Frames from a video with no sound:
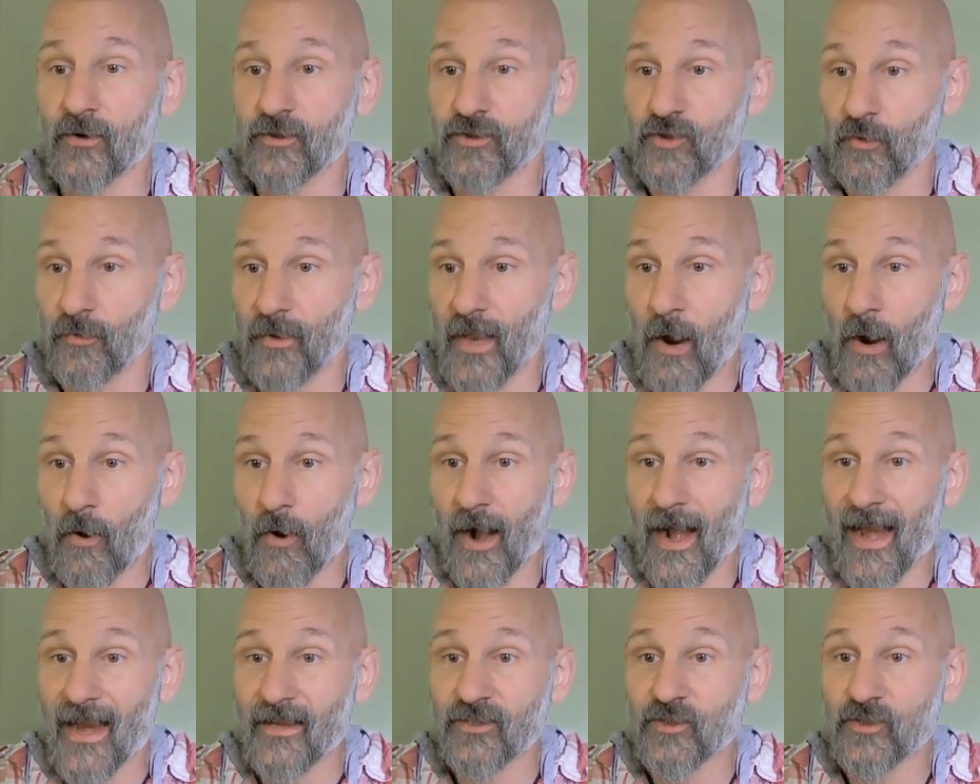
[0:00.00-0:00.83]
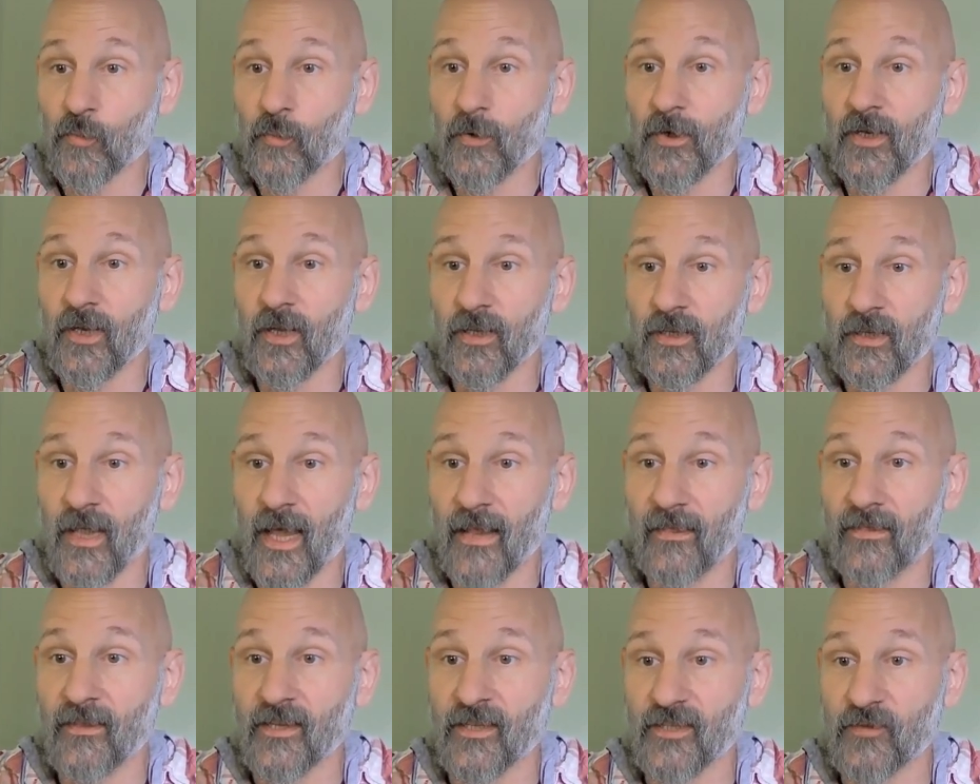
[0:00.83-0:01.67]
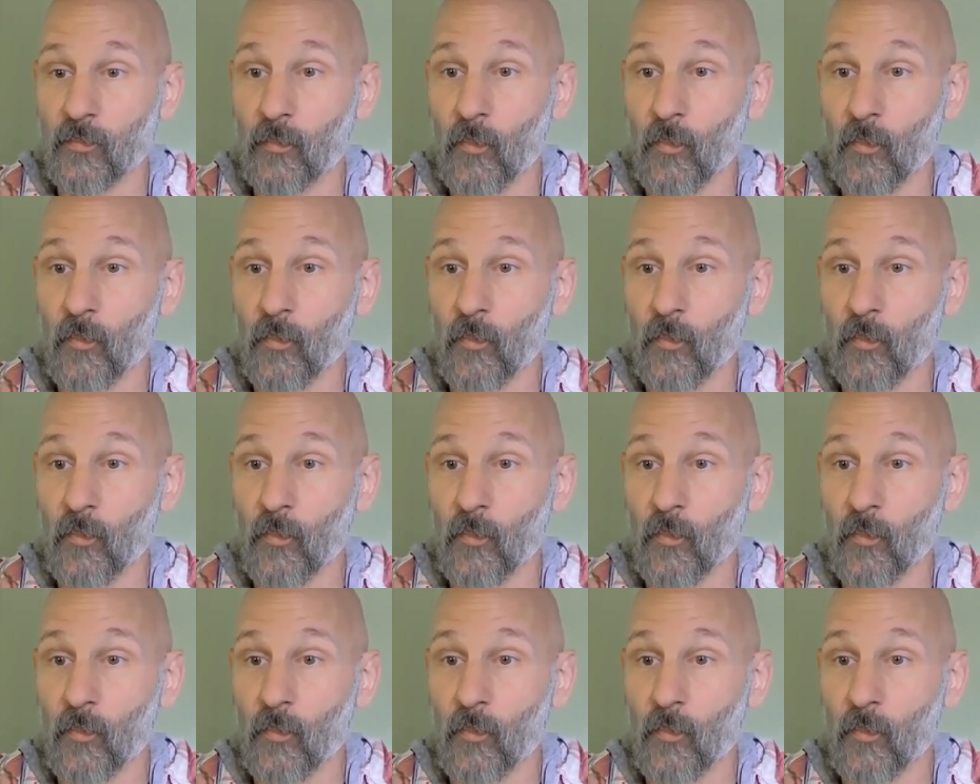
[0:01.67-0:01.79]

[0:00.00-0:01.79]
So now our answer would look like this.